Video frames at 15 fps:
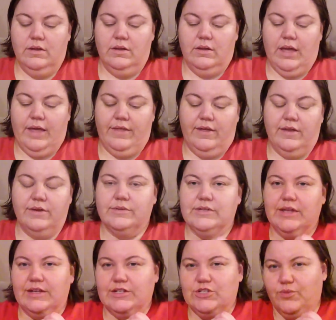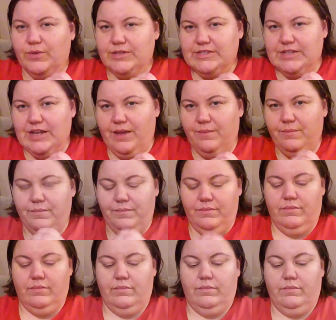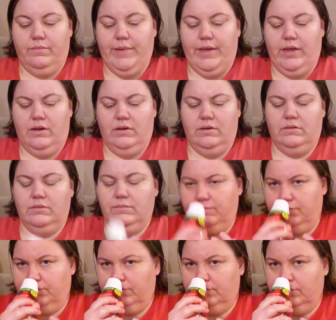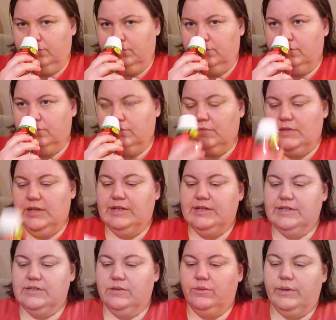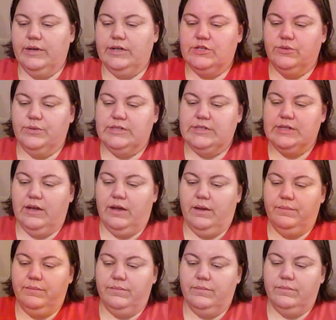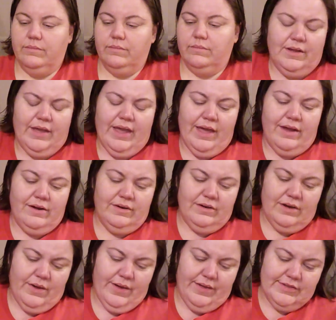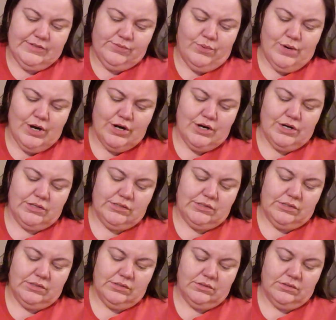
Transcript: I thought it was like a twist up, but it doesn't want to twist up. Okay, I don't know how this works.